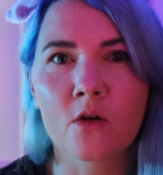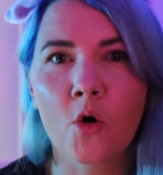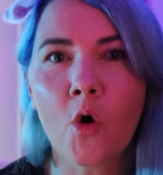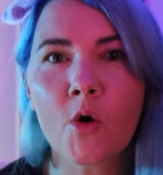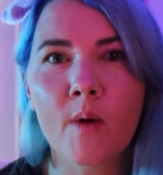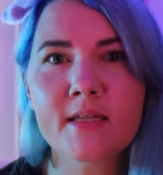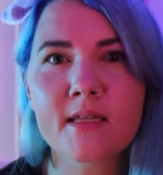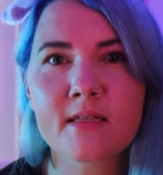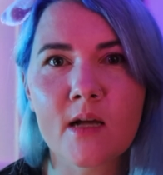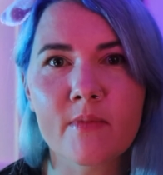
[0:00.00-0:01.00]
CoreOS
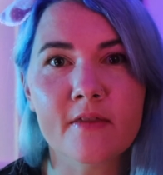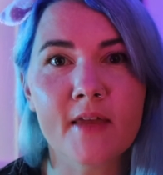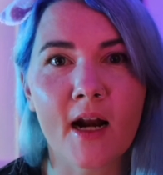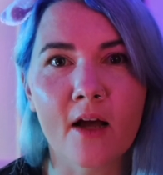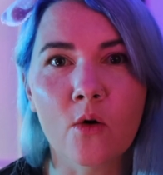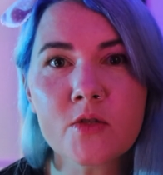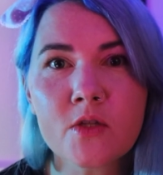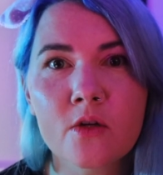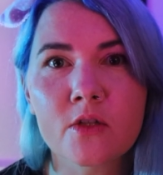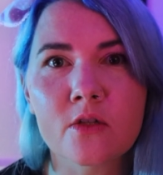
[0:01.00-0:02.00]
is something that I
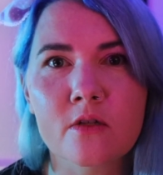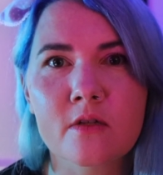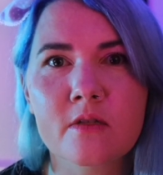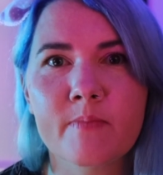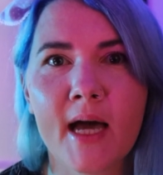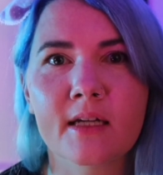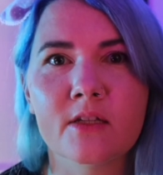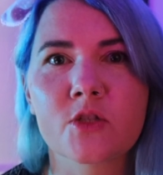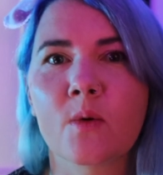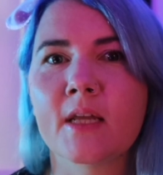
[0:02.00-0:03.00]
also used back
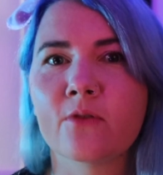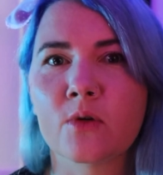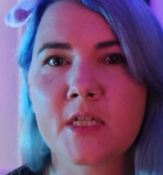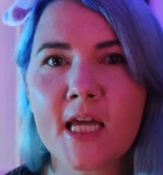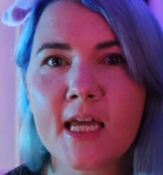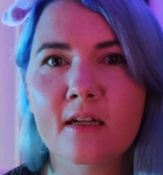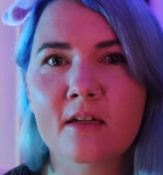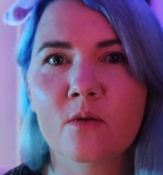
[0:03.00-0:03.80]
in 2014